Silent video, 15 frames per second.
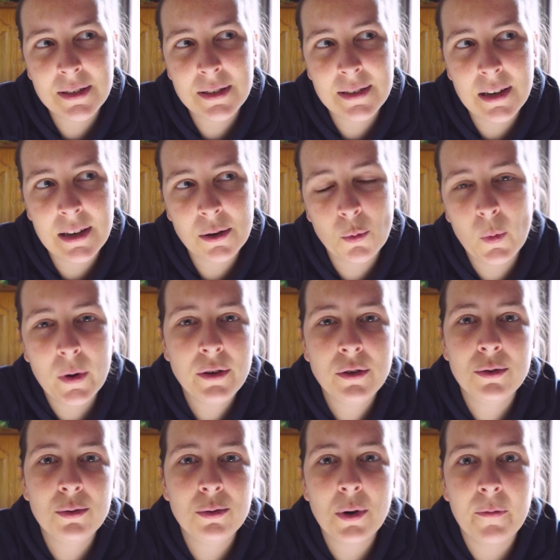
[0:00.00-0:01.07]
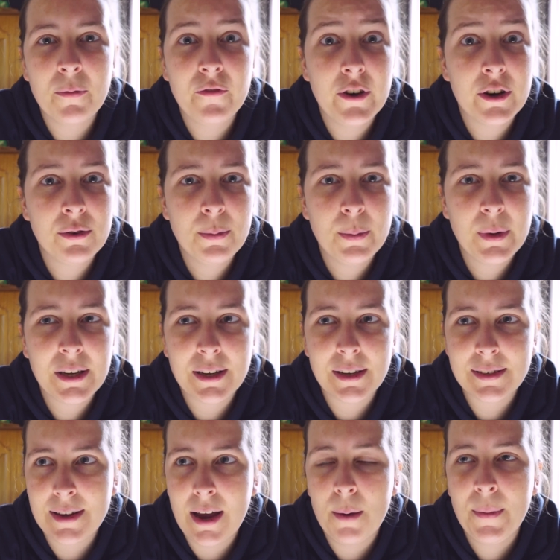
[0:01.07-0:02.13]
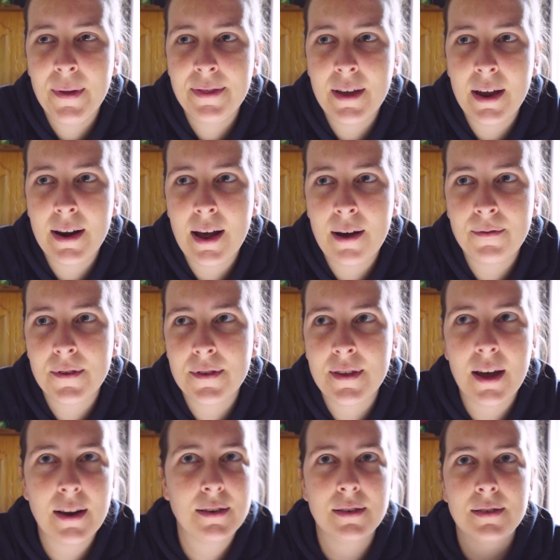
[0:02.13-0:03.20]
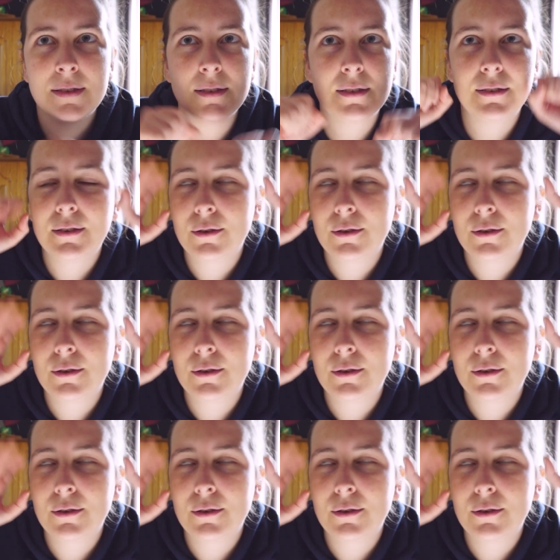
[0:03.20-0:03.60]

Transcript: it's like when you do a very big exam and then after that it's